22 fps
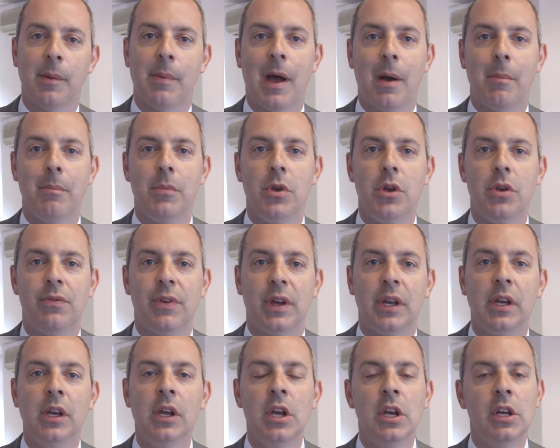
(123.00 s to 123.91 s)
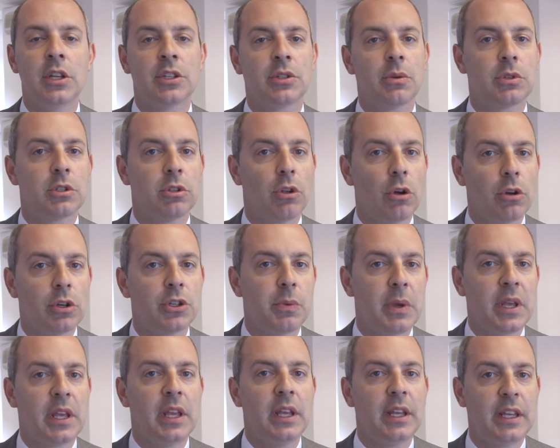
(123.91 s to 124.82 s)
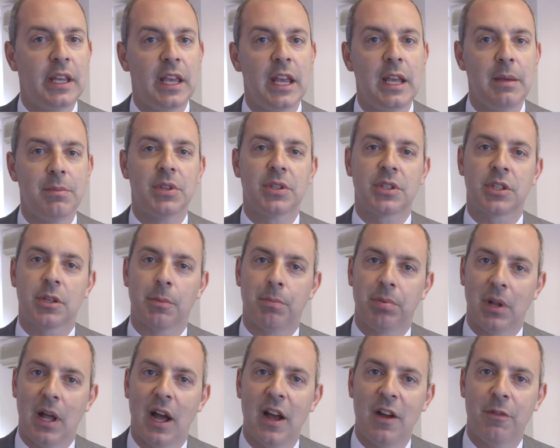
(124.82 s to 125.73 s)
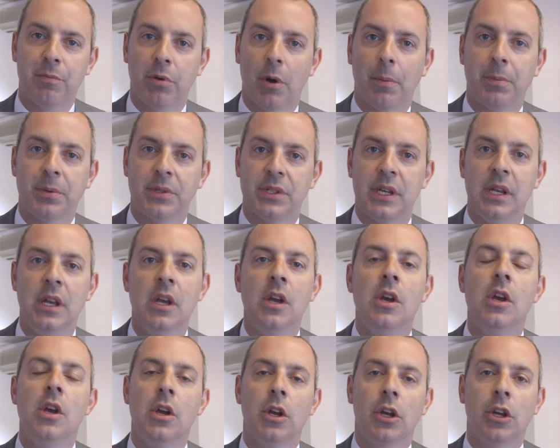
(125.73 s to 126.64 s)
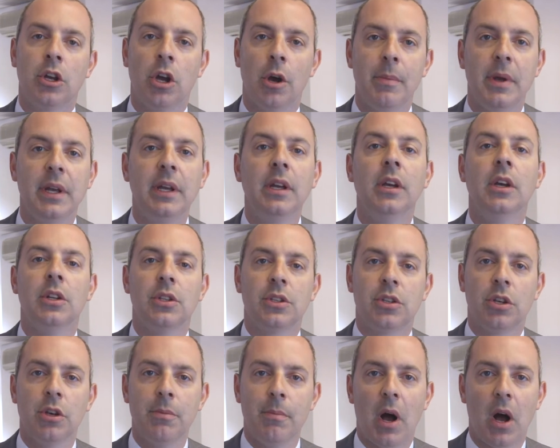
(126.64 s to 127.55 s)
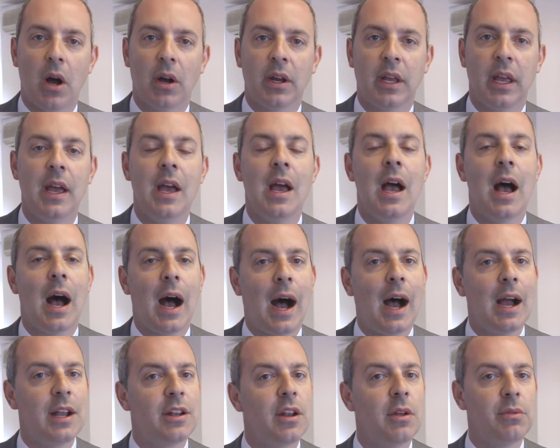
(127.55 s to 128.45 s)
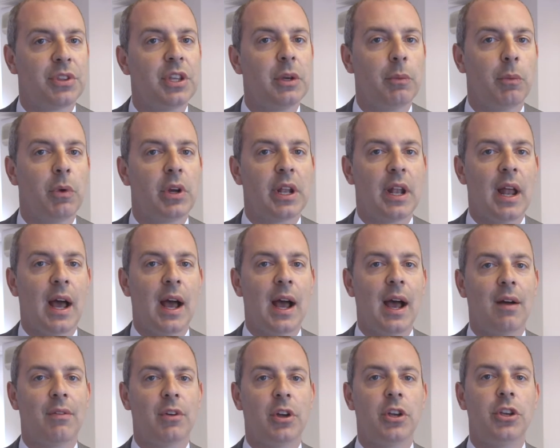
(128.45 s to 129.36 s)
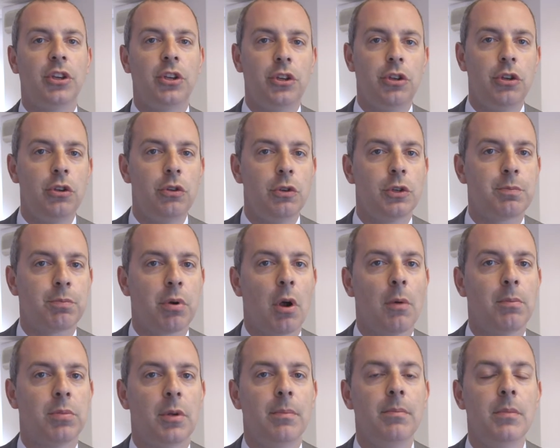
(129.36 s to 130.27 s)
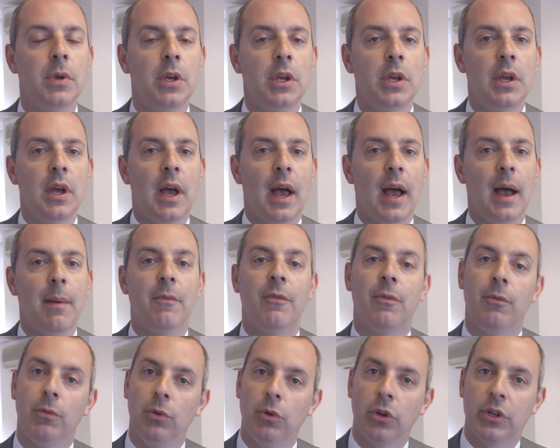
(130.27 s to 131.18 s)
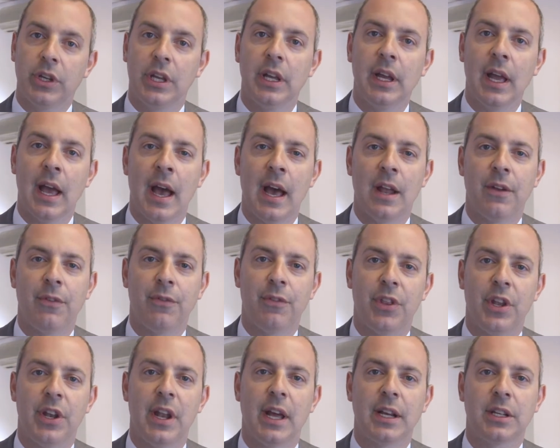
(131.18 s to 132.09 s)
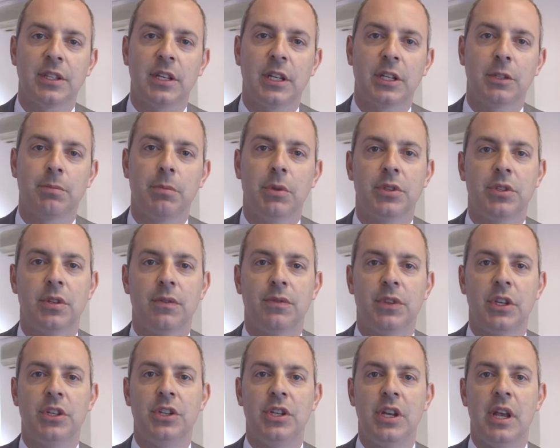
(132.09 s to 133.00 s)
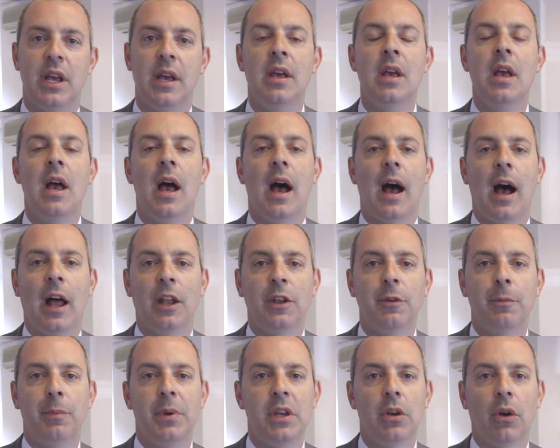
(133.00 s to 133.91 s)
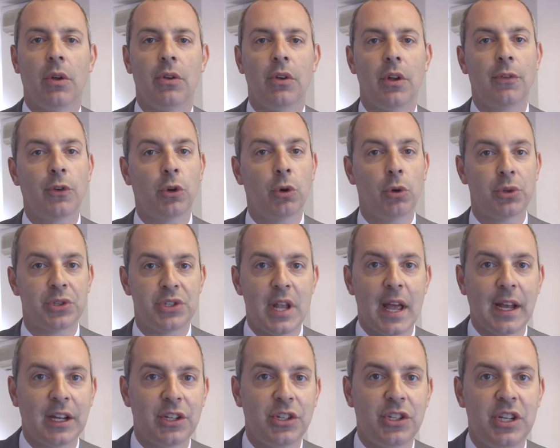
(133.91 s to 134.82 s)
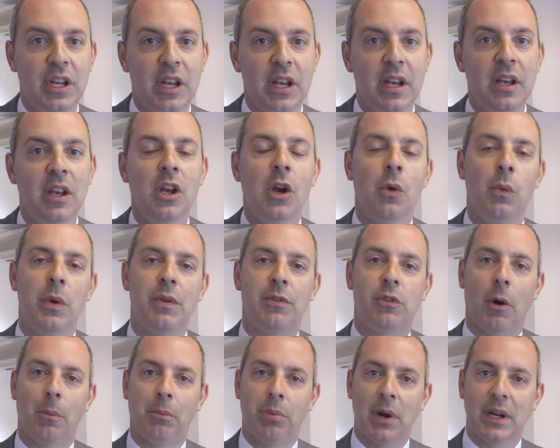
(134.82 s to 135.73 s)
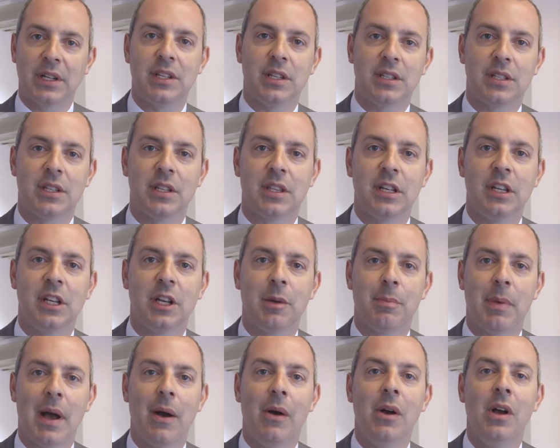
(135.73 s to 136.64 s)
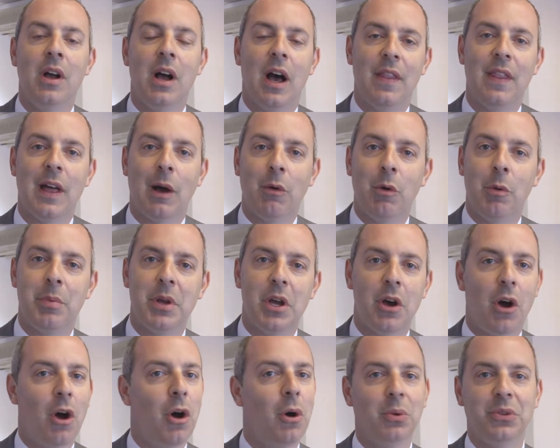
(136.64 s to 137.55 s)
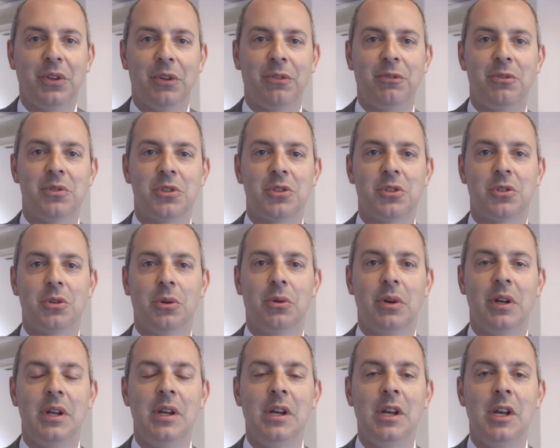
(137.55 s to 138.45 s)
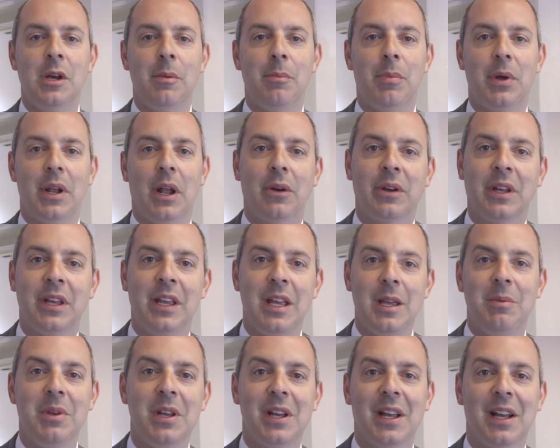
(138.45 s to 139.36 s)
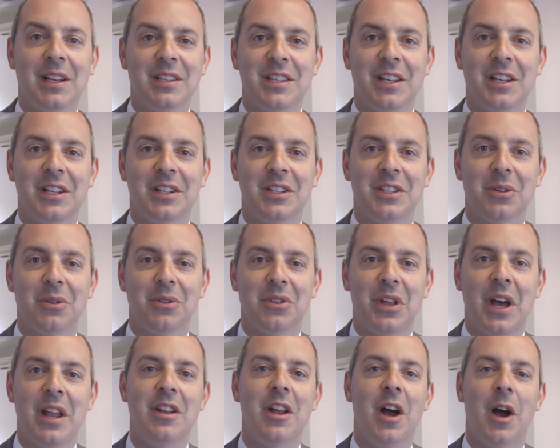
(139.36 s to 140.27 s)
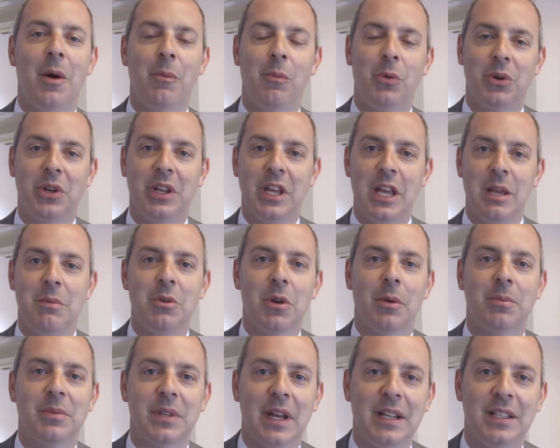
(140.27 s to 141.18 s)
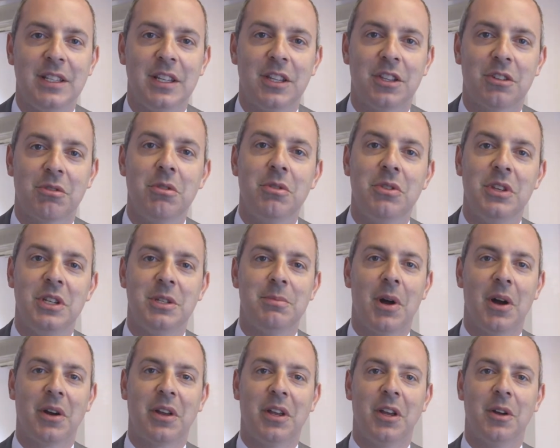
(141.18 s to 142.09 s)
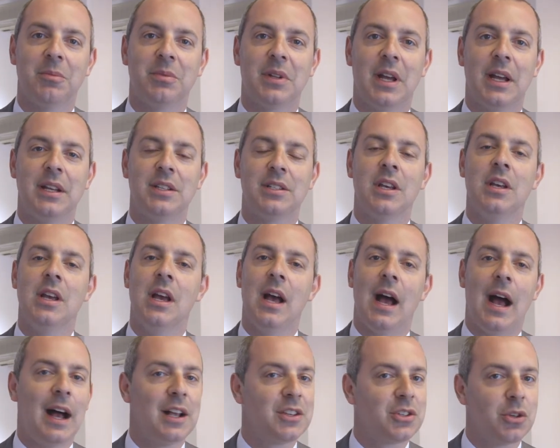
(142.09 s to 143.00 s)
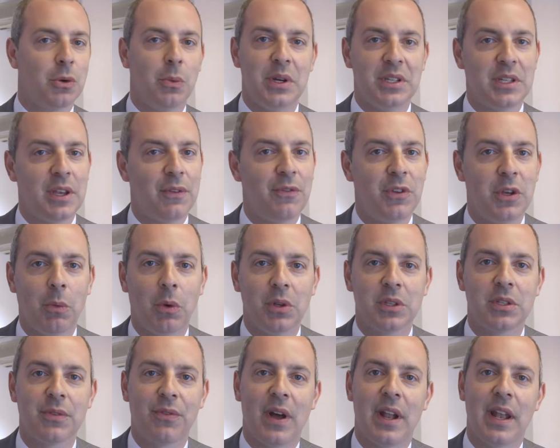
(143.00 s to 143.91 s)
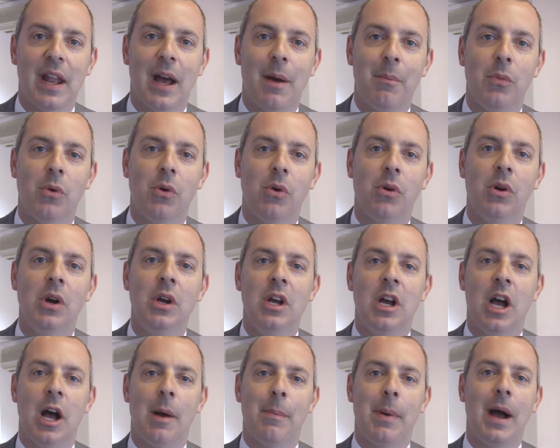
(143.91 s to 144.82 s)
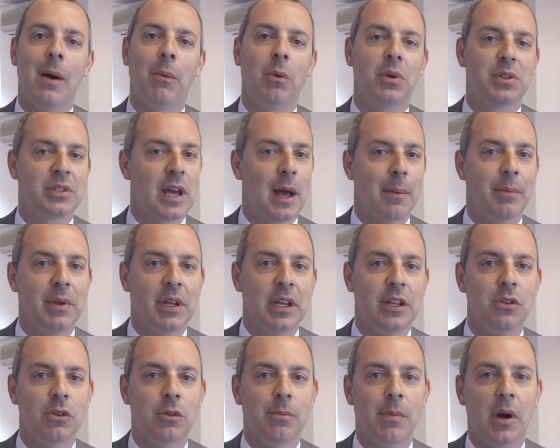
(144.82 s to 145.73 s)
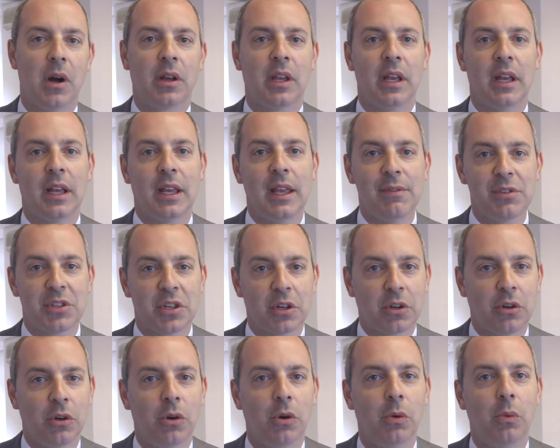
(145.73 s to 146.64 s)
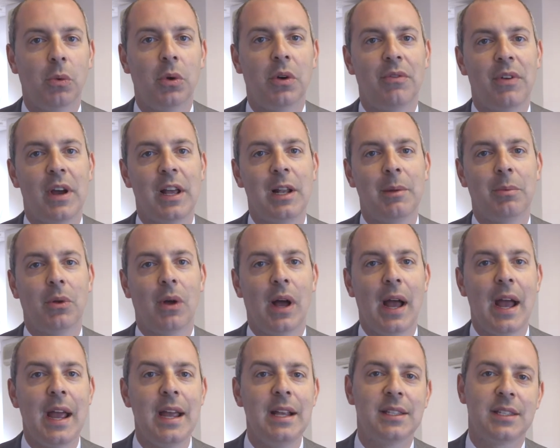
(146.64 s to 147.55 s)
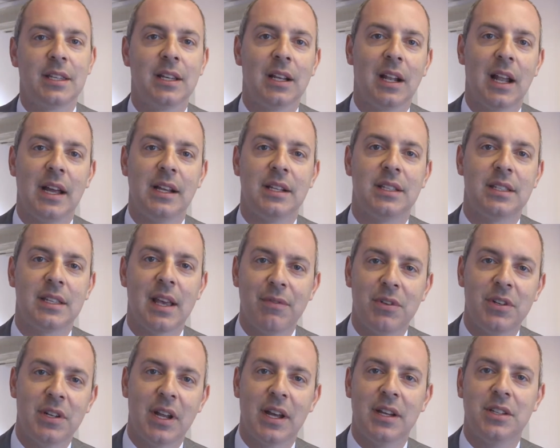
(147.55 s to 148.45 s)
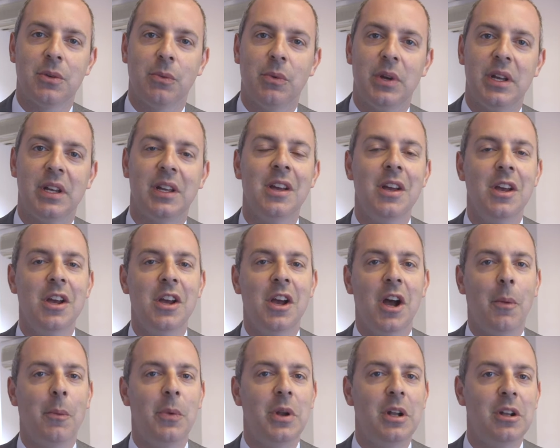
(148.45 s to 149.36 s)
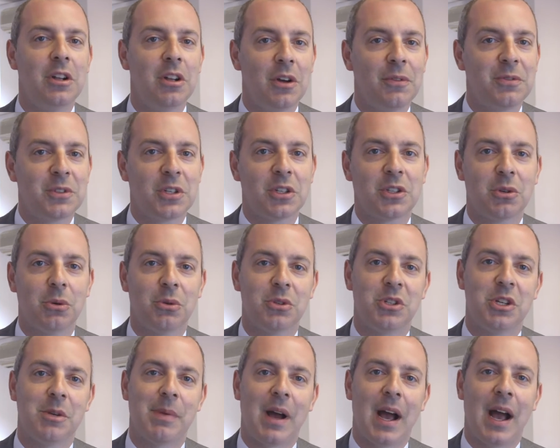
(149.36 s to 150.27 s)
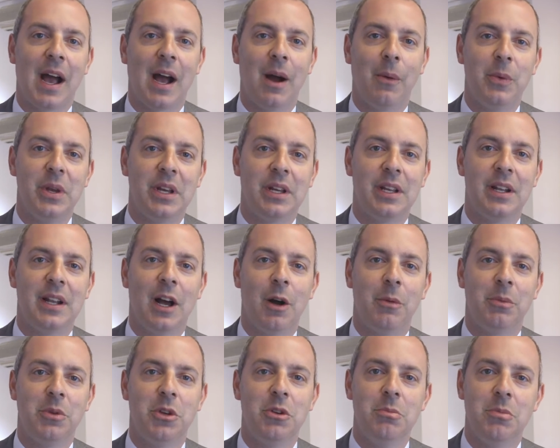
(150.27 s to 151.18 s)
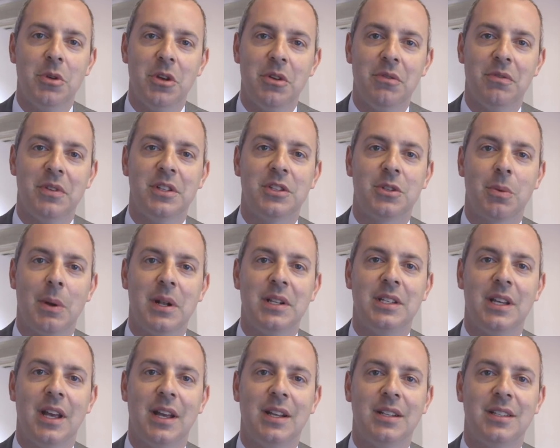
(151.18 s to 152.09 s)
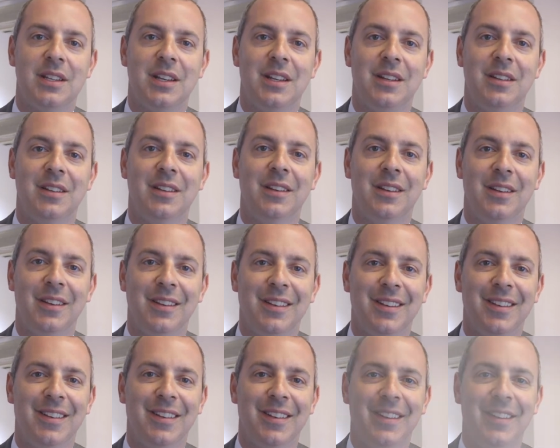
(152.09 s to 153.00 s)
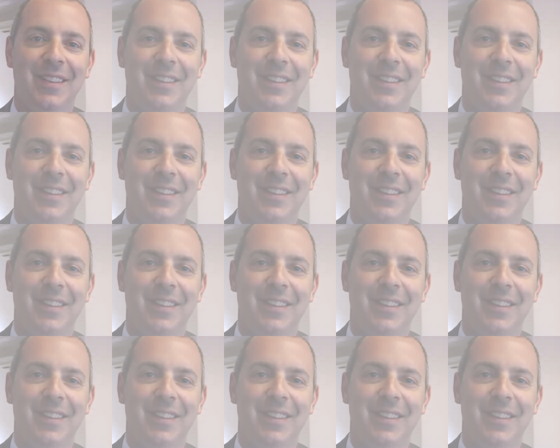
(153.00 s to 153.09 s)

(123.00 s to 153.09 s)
about moving. So as long as we can keep the supply of property coming to market, I don't think we're going to have a huge problem looking ahead for the next 6 months of this year and beyond. Of course, next year we've got Brexit to think about, and that will be a whole different story. But I'll keep you guessing until then, and we'll keep you updated through these market updates. As always, if you want to find out more about what's happening in your market, give us a call. We're available 8 till 8, 7 days a week, and we'd love to talk to you about how we can help you move in 2018.